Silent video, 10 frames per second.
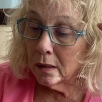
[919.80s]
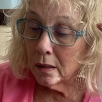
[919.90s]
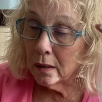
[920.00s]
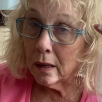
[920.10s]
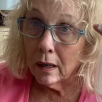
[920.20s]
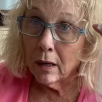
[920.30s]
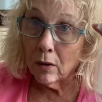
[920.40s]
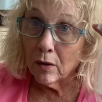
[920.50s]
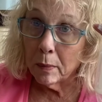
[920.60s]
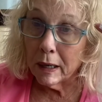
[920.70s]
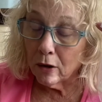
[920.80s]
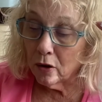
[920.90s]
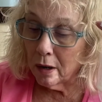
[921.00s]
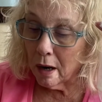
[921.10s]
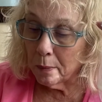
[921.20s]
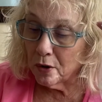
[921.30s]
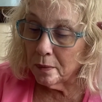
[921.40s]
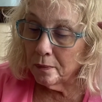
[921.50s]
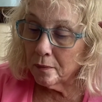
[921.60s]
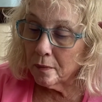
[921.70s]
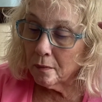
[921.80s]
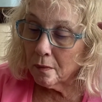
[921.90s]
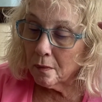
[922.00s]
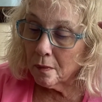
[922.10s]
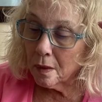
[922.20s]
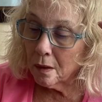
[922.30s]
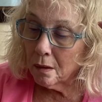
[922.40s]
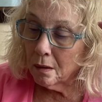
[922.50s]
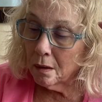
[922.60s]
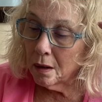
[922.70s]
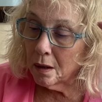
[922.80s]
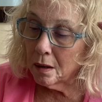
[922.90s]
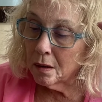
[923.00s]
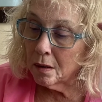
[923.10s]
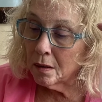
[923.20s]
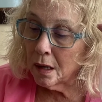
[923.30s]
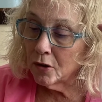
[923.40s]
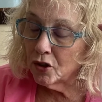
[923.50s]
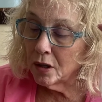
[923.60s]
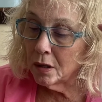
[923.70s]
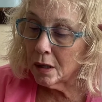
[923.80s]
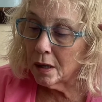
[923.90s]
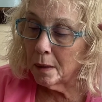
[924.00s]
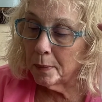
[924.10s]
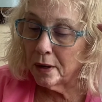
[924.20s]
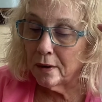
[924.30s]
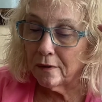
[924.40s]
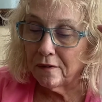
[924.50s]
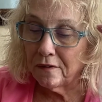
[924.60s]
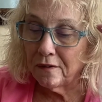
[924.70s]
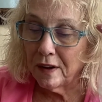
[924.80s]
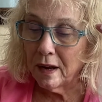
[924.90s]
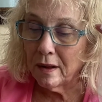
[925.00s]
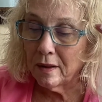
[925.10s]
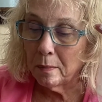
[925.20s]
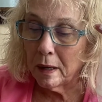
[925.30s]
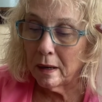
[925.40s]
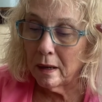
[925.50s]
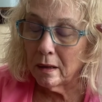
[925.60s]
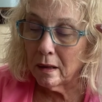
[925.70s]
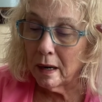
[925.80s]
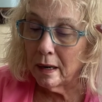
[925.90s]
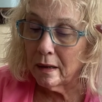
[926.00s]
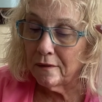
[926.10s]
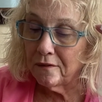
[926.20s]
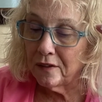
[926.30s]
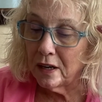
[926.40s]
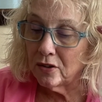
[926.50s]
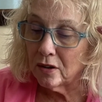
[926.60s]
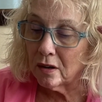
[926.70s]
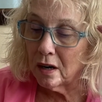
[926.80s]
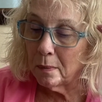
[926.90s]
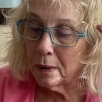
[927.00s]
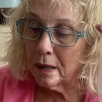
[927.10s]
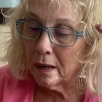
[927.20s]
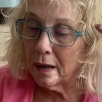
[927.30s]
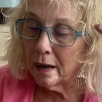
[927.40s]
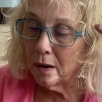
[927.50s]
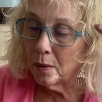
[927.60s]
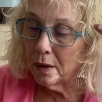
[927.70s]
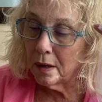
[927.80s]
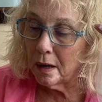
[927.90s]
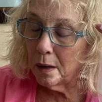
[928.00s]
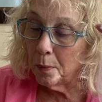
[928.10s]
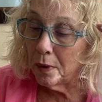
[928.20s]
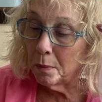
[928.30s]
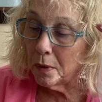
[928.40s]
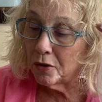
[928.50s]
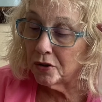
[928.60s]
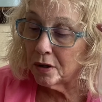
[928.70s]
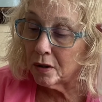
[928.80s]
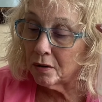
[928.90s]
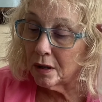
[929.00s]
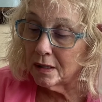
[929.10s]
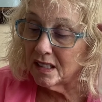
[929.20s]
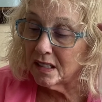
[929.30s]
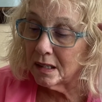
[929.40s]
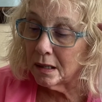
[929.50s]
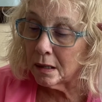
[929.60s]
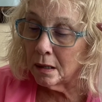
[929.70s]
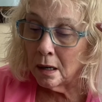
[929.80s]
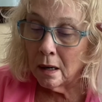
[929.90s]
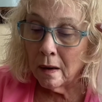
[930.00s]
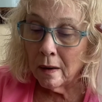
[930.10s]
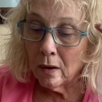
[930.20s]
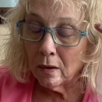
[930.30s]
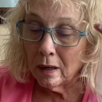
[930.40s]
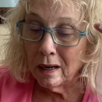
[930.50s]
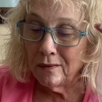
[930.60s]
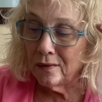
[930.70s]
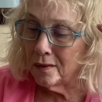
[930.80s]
the ales being a good option. And suction the cup to your face. Begin gliding the facial cup in an outward and upward motion across skin or leave